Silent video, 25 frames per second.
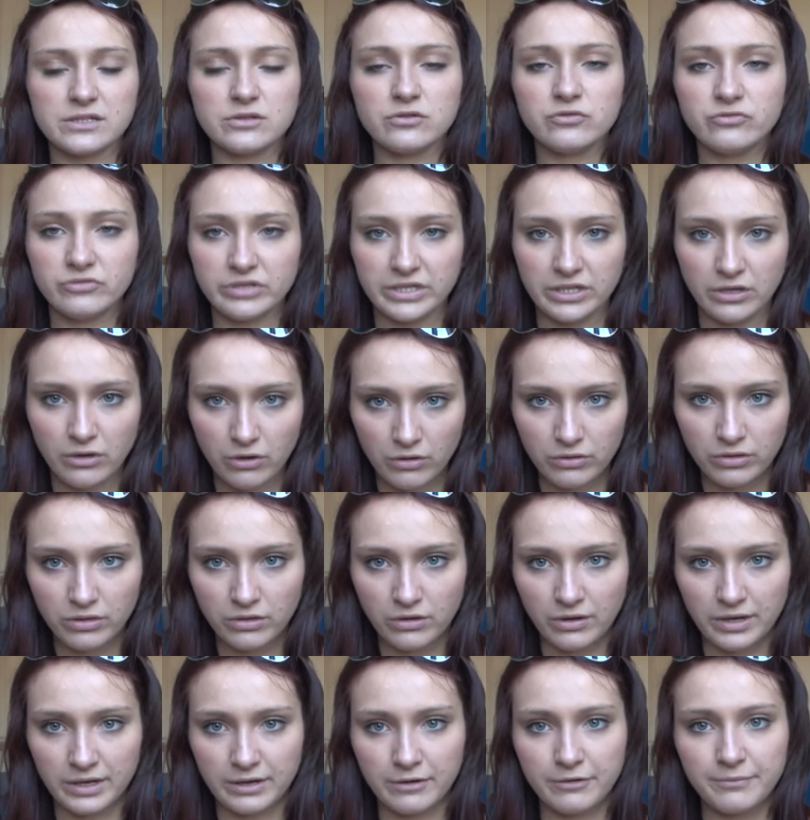already
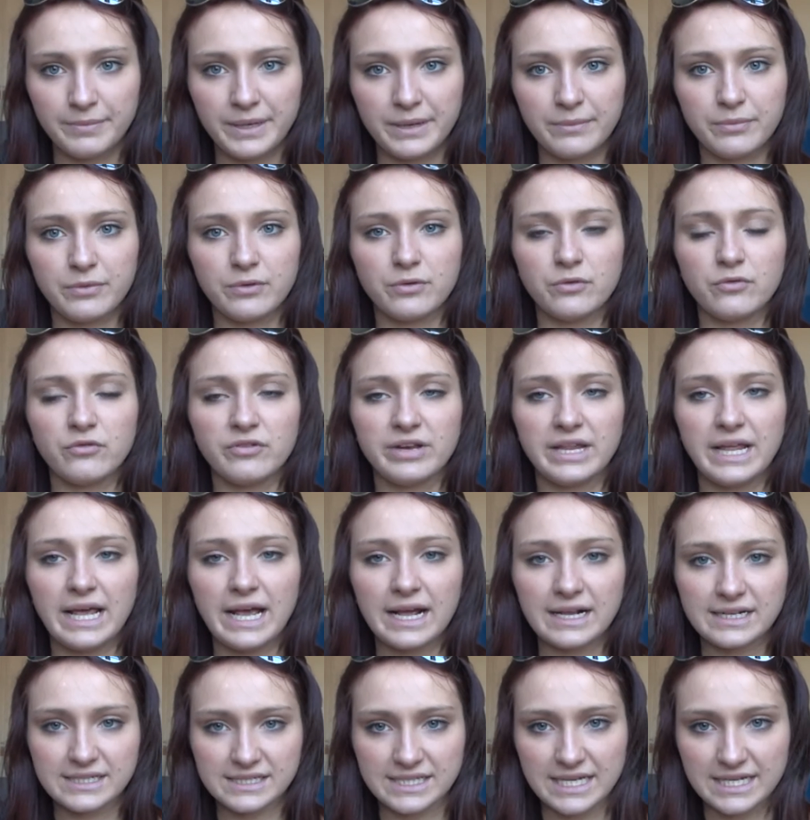online, or people can already
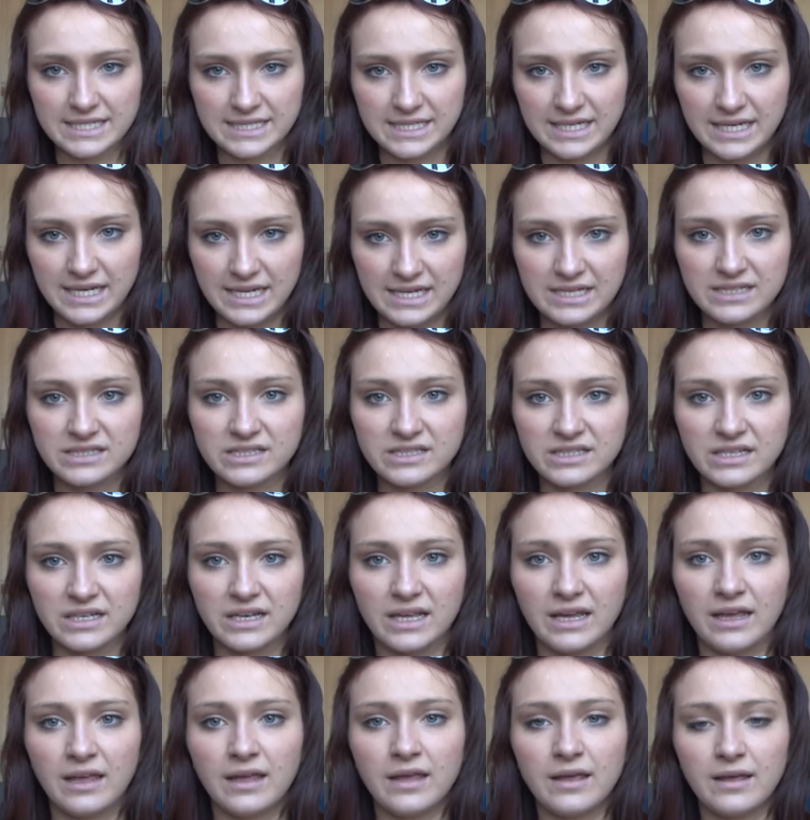access it
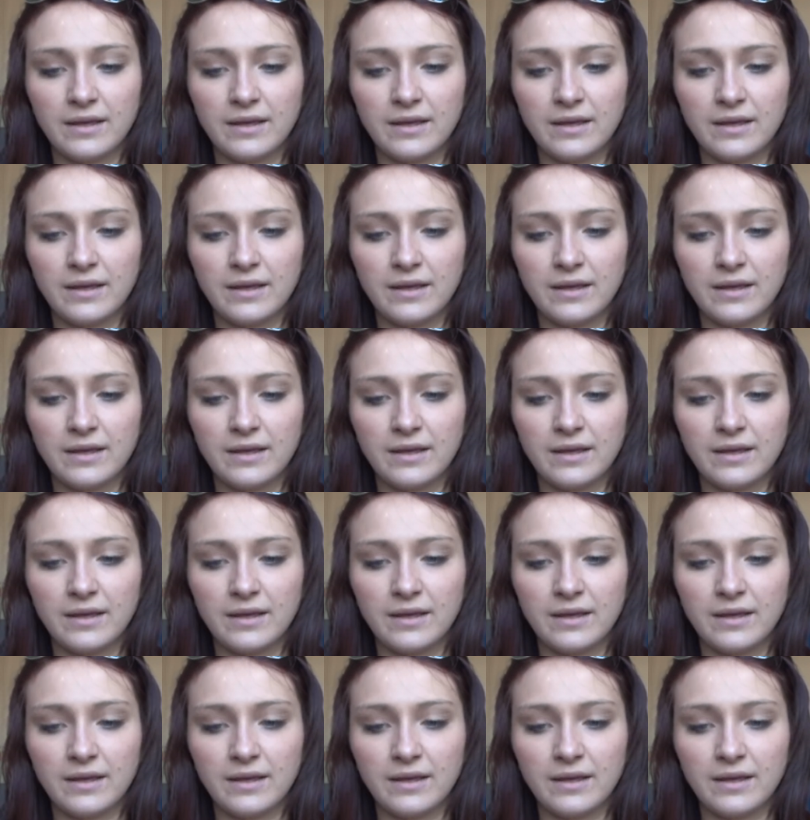easily.